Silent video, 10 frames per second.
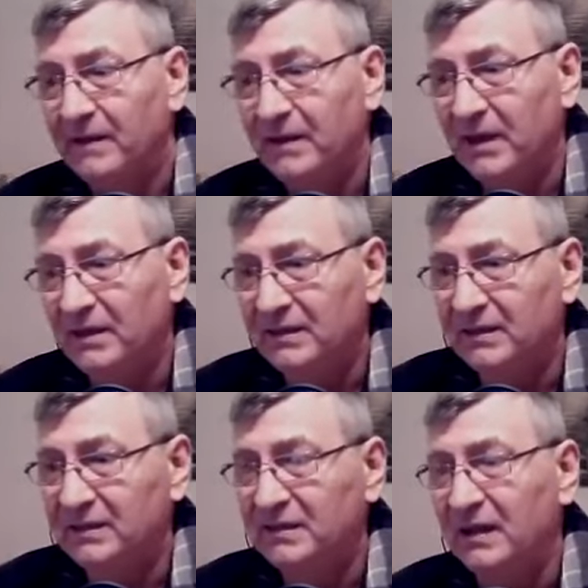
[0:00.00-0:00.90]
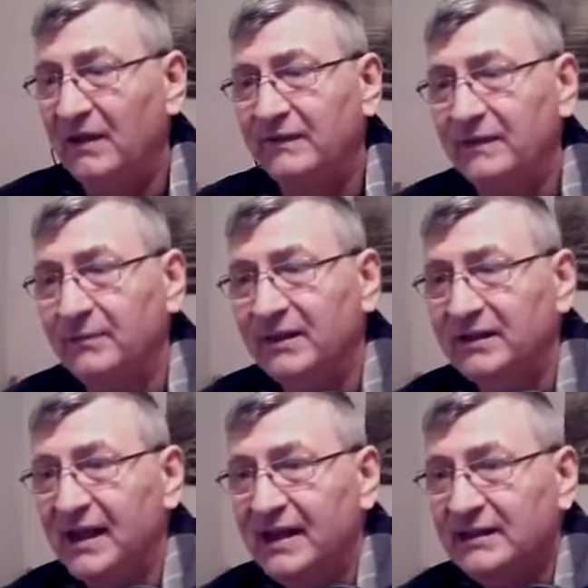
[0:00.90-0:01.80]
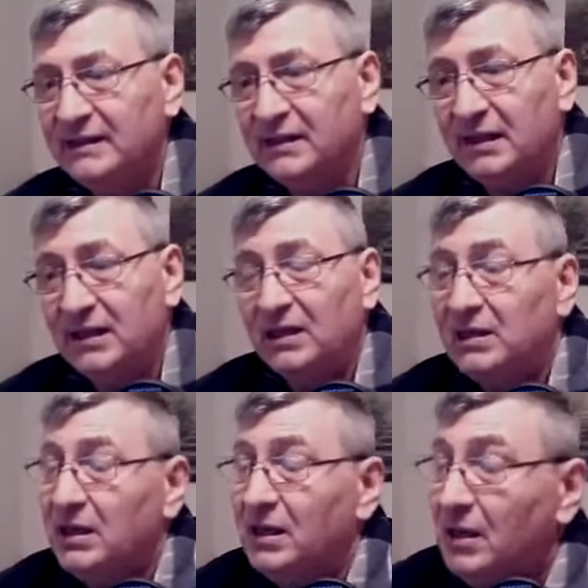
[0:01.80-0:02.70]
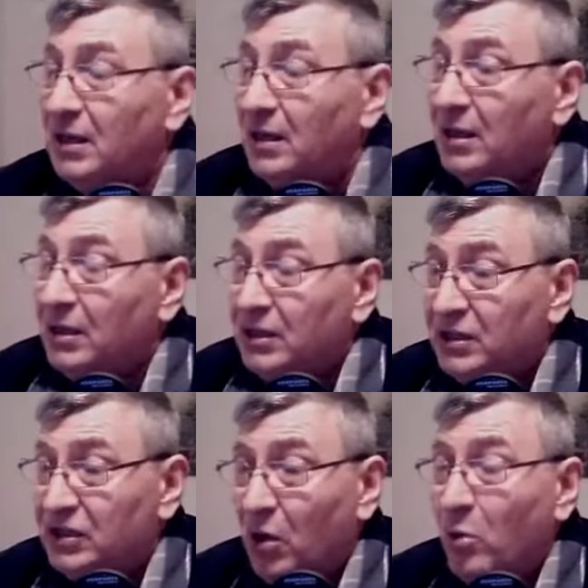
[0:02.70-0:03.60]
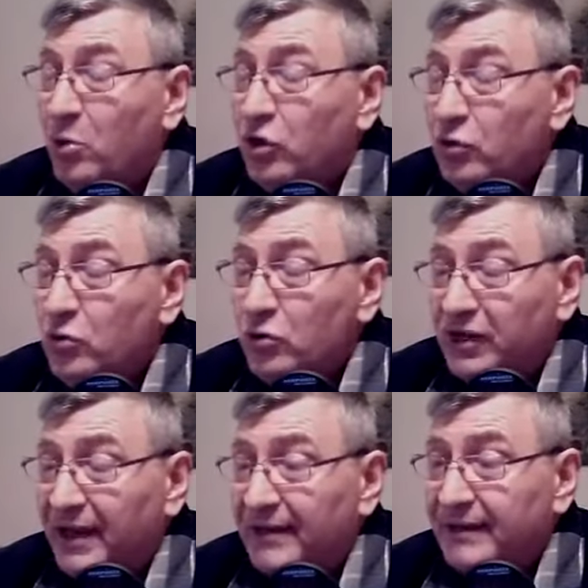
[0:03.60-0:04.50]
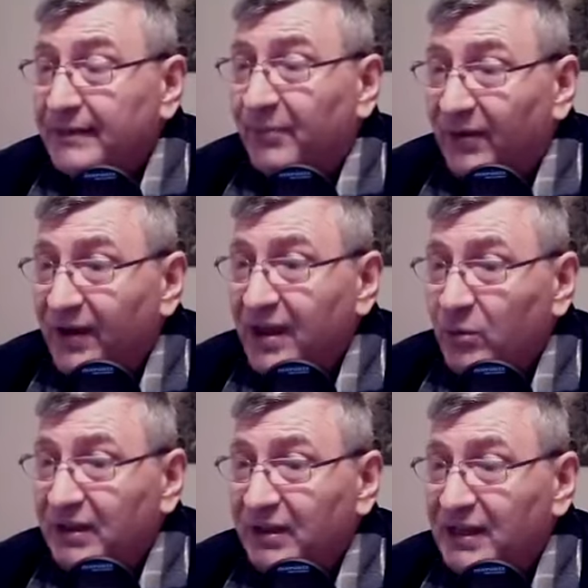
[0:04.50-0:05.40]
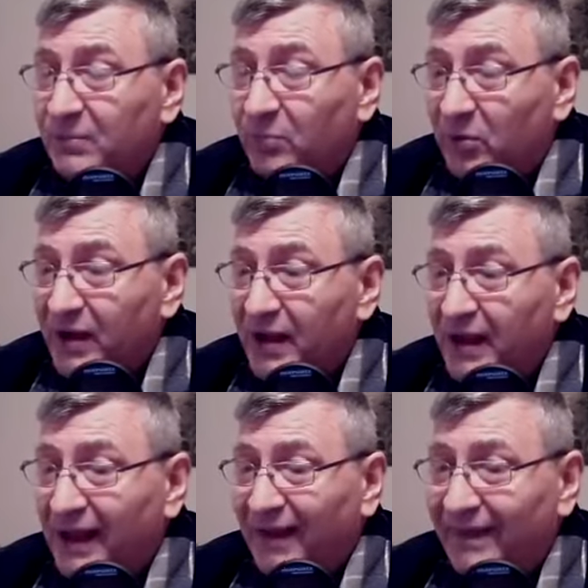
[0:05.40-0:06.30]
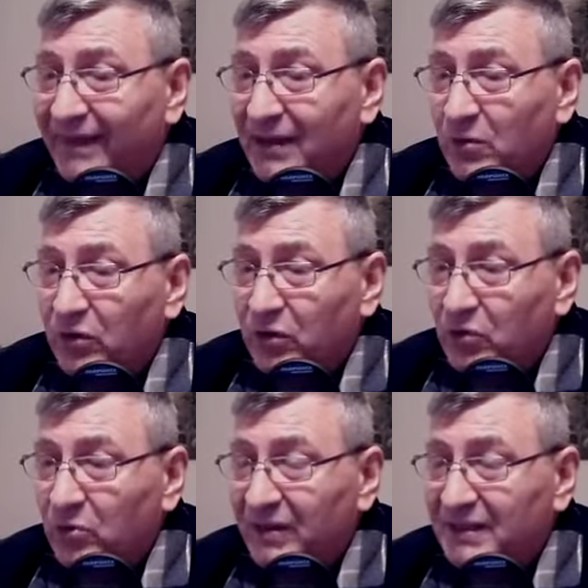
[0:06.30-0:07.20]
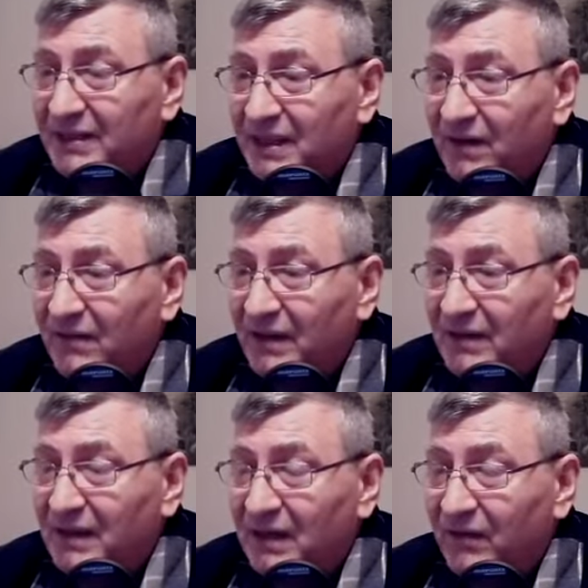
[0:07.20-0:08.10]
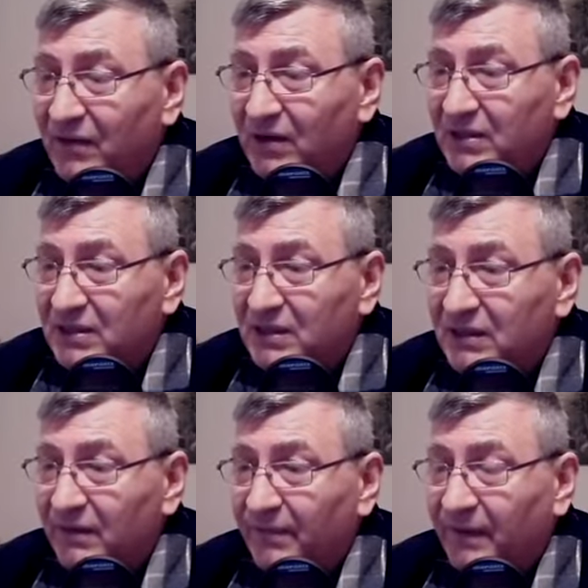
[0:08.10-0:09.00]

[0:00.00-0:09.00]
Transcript: Here it is after midnight. So you can pray with this prayer until you receive the deliverance.